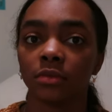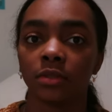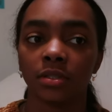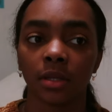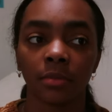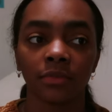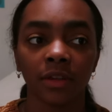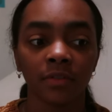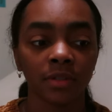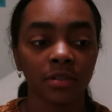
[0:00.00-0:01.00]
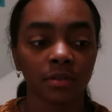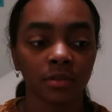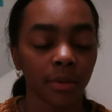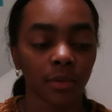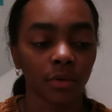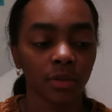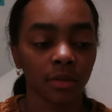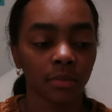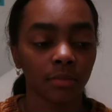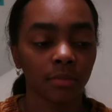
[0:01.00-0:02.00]
December favorites? I mean, we're
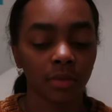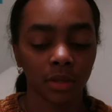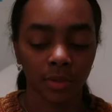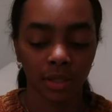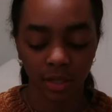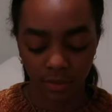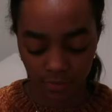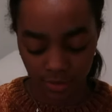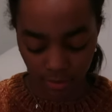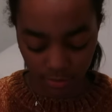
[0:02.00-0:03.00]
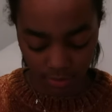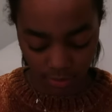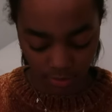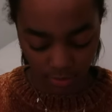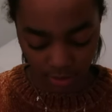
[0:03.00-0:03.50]
only at the beginning of December, so